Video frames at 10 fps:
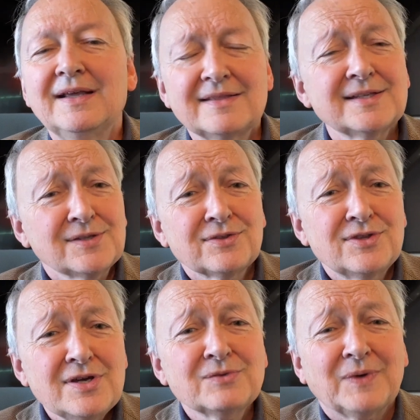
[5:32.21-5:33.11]
There's a
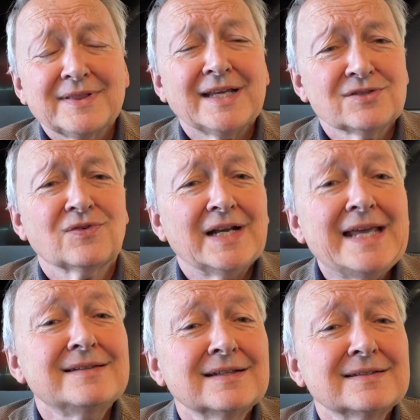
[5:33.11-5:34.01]
third one that's
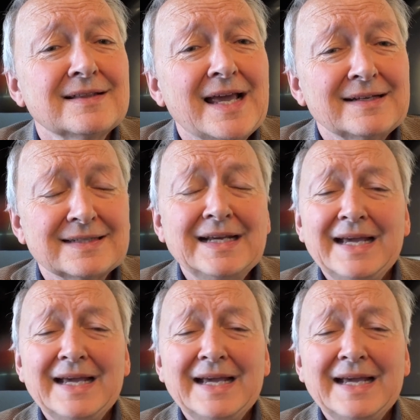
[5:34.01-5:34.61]
related to that,